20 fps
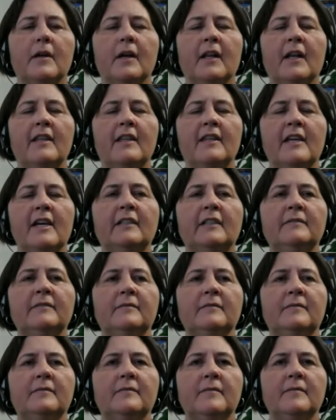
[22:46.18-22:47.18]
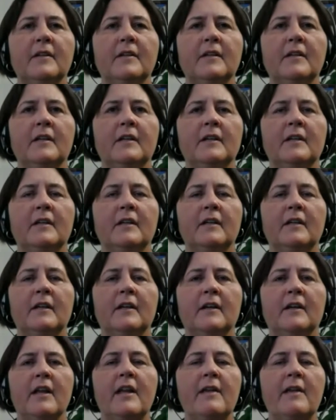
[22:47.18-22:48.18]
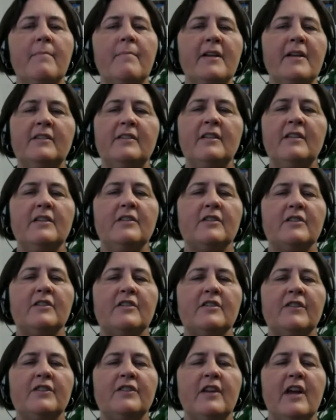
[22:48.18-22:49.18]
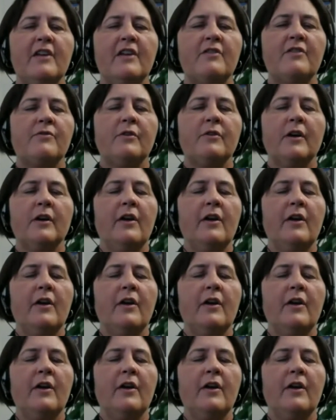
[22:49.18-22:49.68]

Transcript: that. And it makes sense because if it's natural,